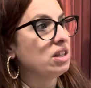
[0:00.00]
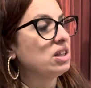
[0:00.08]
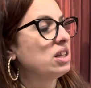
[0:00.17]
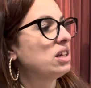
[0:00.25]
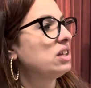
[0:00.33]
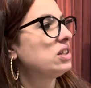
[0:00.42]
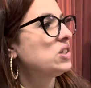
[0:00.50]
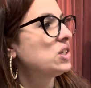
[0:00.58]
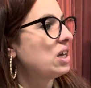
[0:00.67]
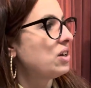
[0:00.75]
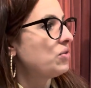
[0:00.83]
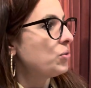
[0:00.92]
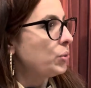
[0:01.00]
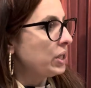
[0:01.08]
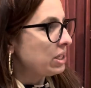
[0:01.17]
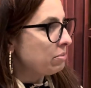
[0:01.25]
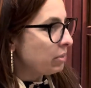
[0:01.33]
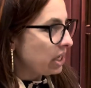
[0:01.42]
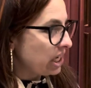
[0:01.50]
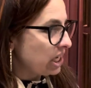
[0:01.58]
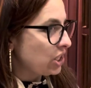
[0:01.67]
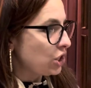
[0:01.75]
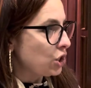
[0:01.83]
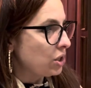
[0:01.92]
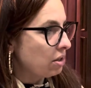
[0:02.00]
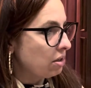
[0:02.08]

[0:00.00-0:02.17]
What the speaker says: that if we diminish